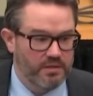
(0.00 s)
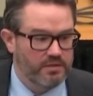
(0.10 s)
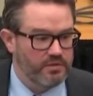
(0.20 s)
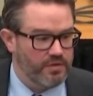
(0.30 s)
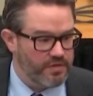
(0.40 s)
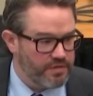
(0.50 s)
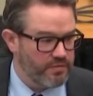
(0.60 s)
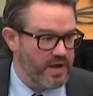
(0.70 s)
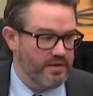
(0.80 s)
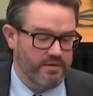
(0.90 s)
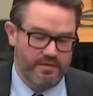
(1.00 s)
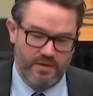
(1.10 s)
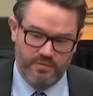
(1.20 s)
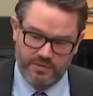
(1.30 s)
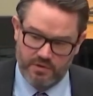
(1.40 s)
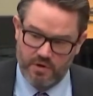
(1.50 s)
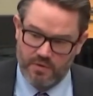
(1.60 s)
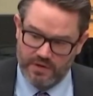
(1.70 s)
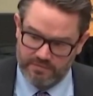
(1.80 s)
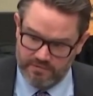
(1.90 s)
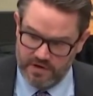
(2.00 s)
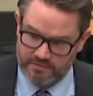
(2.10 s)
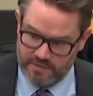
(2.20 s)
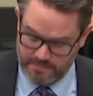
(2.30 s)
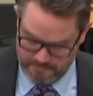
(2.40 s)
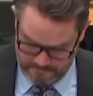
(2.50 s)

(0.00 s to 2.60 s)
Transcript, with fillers: to the threat that was growing in front of them.